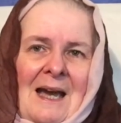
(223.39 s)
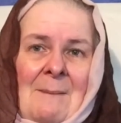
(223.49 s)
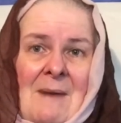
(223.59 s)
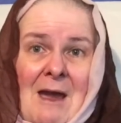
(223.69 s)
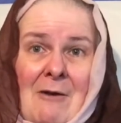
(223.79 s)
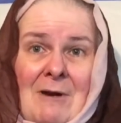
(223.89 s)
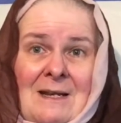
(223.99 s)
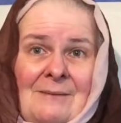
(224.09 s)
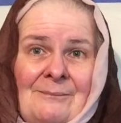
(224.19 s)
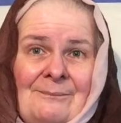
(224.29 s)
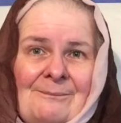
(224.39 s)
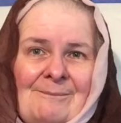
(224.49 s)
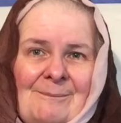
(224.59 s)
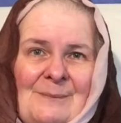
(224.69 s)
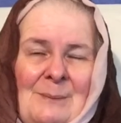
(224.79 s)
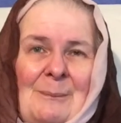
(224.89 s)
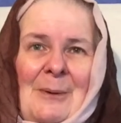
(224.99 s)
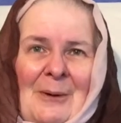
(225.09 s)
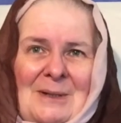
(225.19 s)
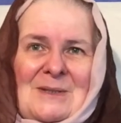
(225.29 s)
And Mary, the
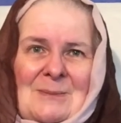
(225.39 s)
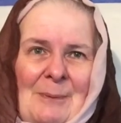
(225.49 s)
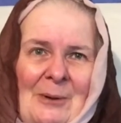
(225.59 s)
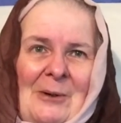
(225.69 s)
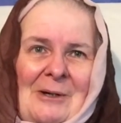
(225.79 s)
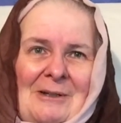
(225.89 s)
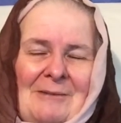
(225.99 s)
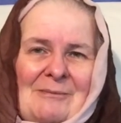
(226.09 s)
bright spark,